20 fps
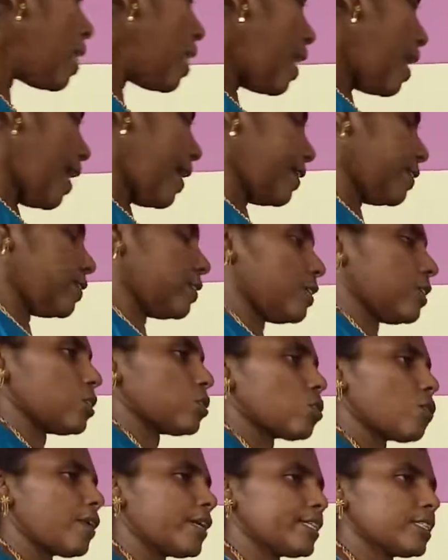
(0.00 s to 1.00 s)
answer.
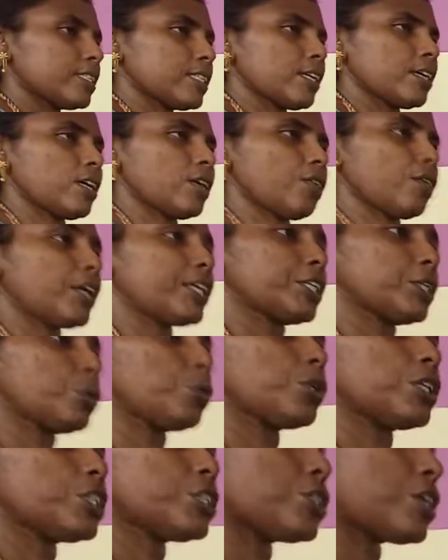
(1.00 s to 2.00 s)
So what
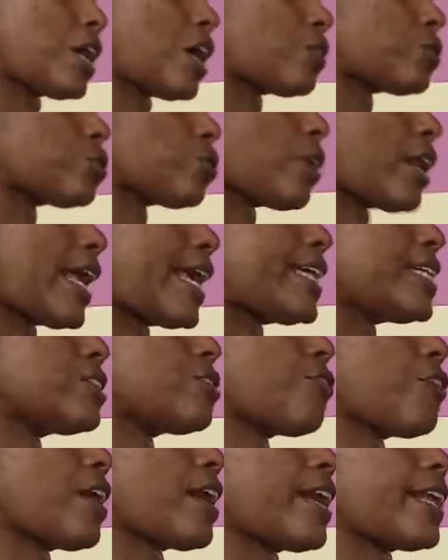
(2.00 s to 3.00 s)
unit you have to write
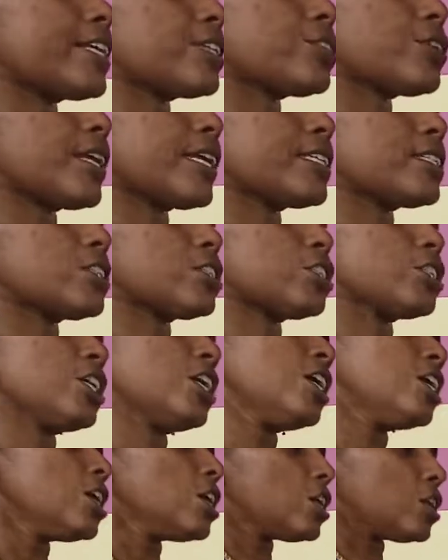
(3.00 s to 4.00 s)
for relative density?
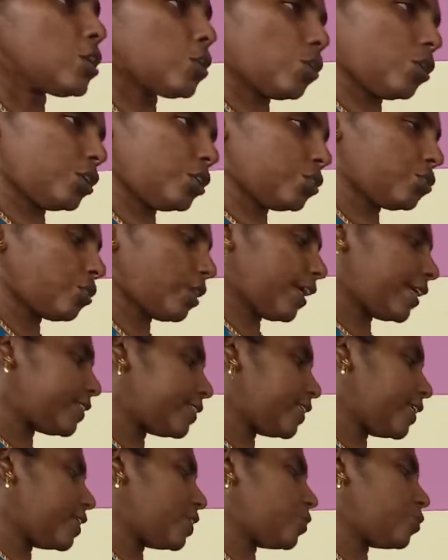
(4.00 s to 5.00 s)
No need to
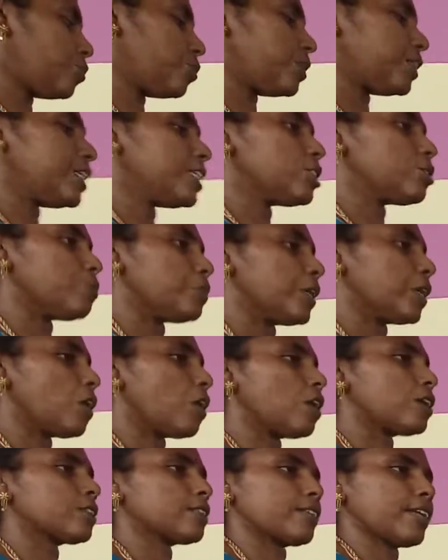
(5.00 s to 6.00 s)
write any unit
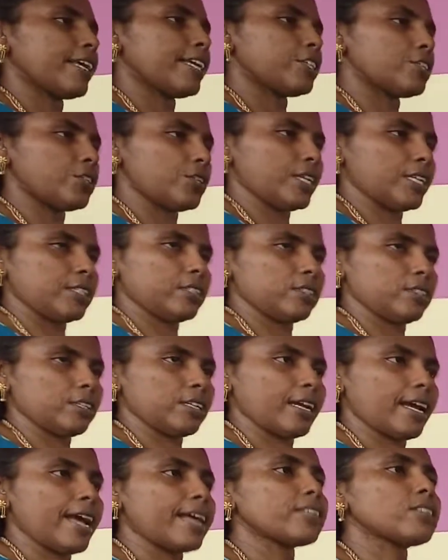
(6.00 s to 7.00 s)
because relative density
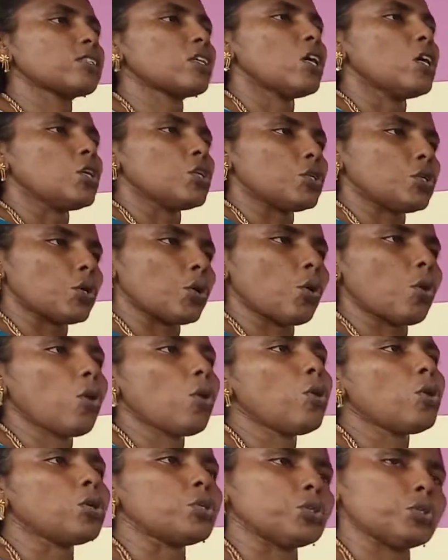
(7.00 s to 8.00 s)
has
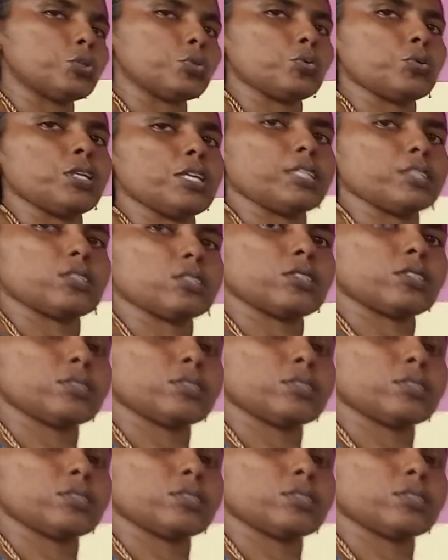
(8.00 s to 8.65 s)
no unit.